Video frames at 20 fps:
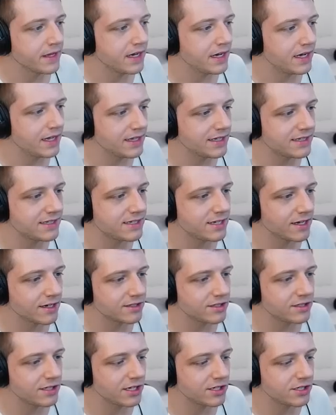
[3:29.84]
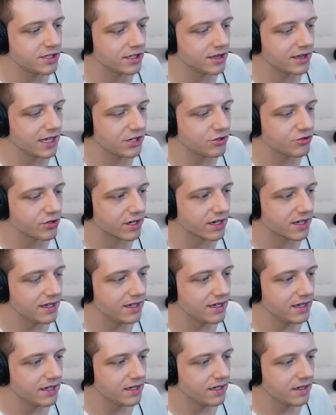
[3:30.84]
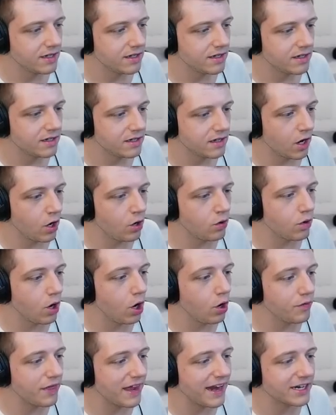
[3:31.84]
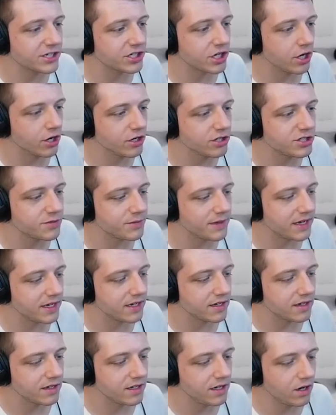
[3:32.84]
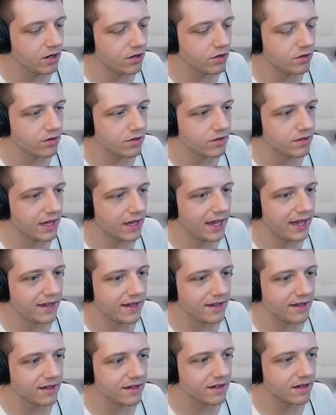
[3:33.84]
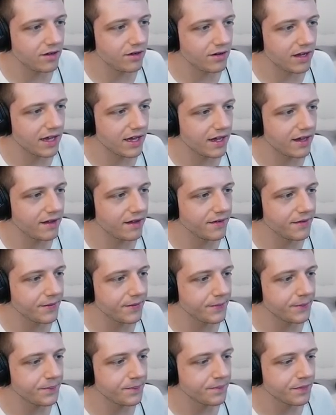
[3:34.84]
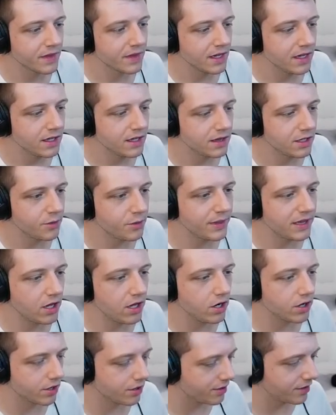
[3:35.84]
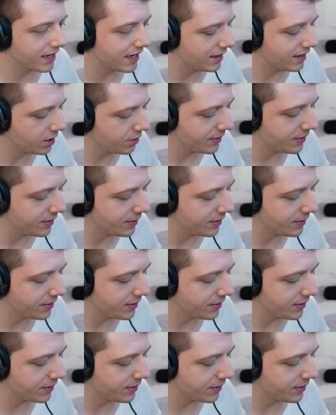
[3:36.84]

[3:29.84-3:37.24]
uh, let's touch the electric oh oh that actually hurts me yo hey okay little bit longer okay a little bit